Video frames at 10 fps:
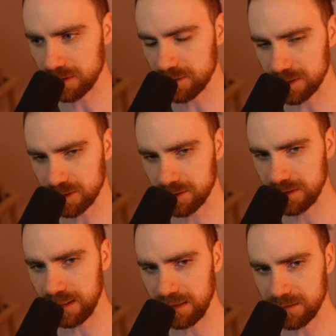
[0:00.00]
just
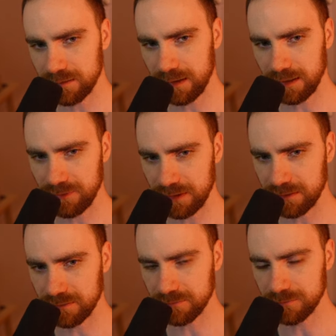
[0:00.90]
create and
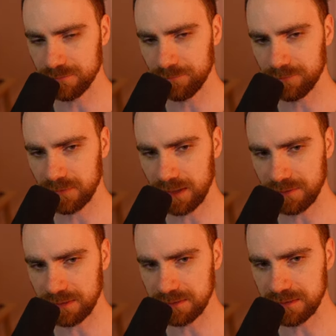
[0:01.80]
then
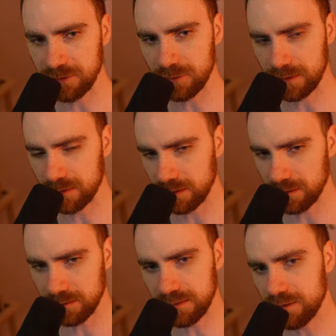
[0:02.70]
deal with
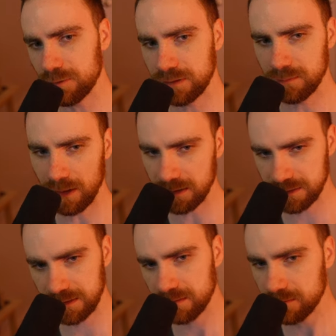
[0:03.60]
the
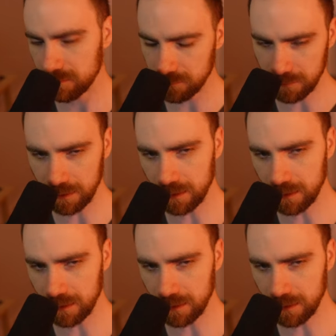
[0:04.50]
boxing.